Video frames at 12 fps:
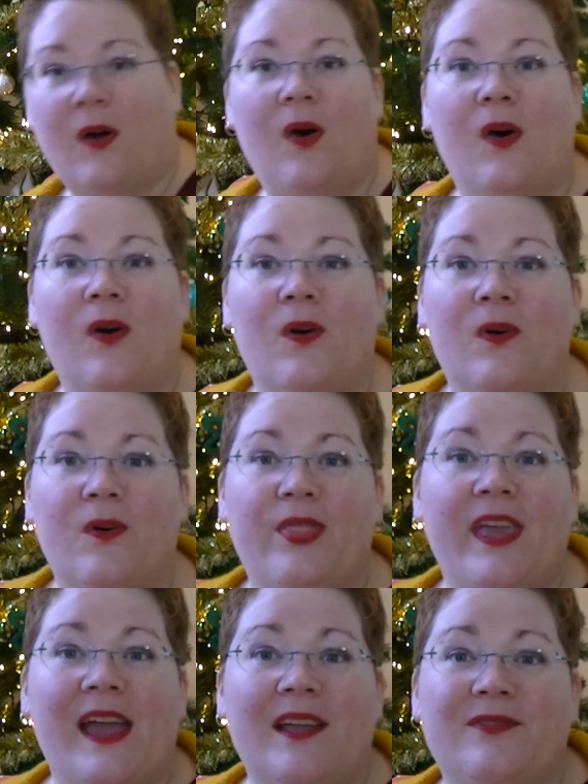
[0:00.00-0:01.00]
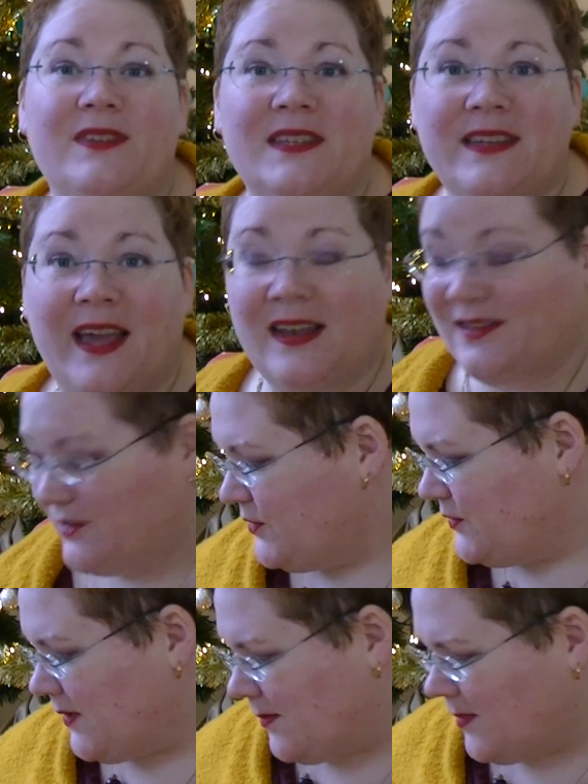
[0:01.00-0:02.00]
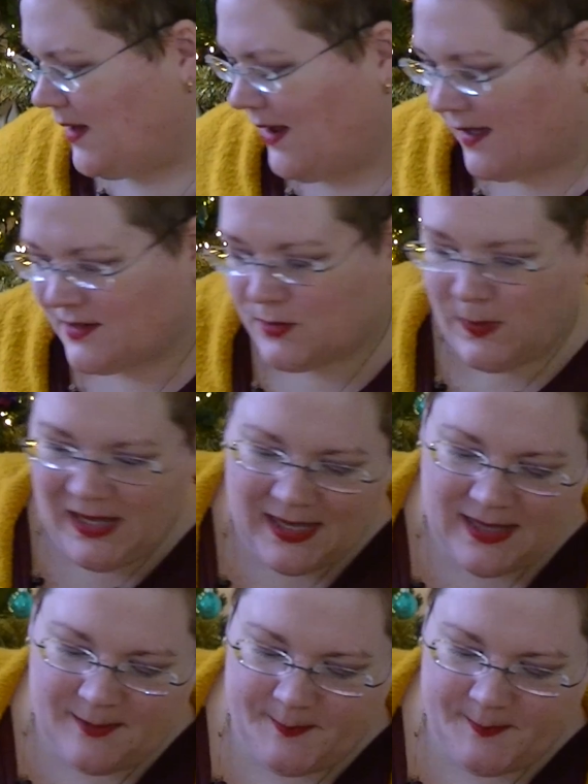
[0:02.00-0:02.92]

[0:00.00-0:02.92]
all the advent calendars from the last week.